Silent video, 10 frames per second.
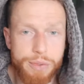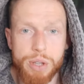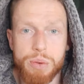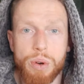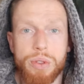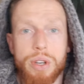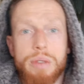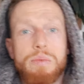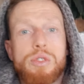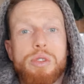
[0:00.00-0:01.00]
few
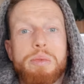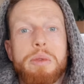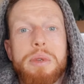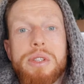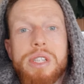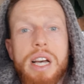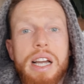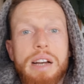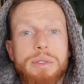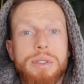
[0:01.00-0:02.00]
other supplements that I
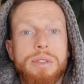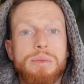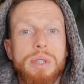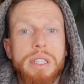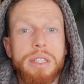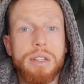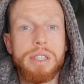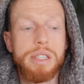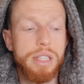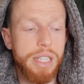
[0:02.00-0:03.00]
haven't really gone
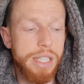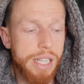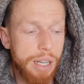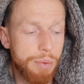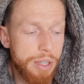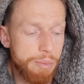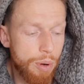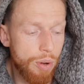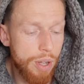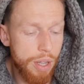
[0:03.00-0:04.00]
into detail with,
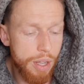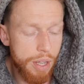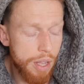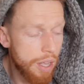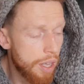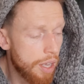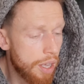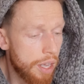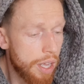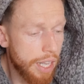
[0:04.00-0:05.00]
but
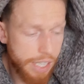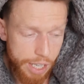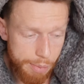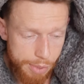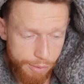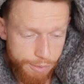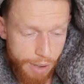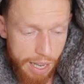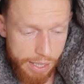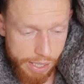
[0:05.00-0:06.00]
in terms of
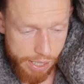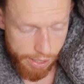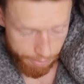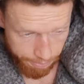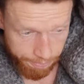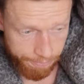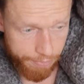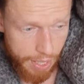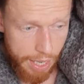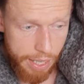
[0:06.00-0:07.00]
fats
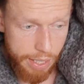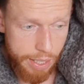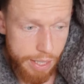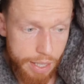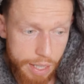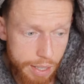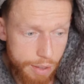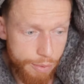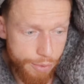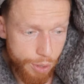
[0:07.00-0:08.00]
and
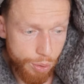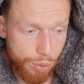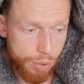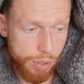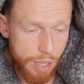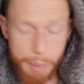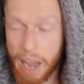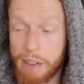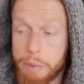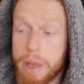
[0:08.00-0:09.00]
fuel. I
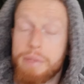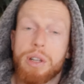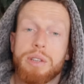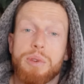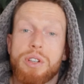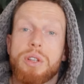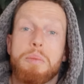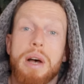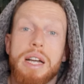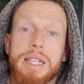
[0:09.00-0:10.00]
might have a bit of olive oil on
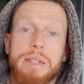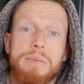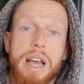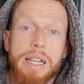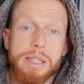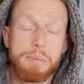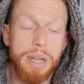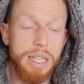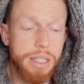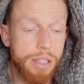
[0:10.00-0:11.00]
my eggs and
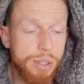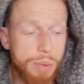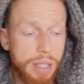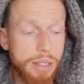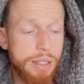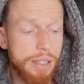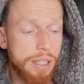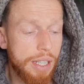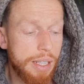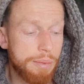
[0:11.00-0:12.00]
bacon as well.
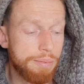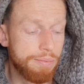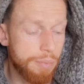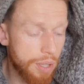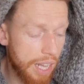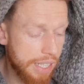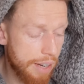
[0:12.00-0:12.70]
But that's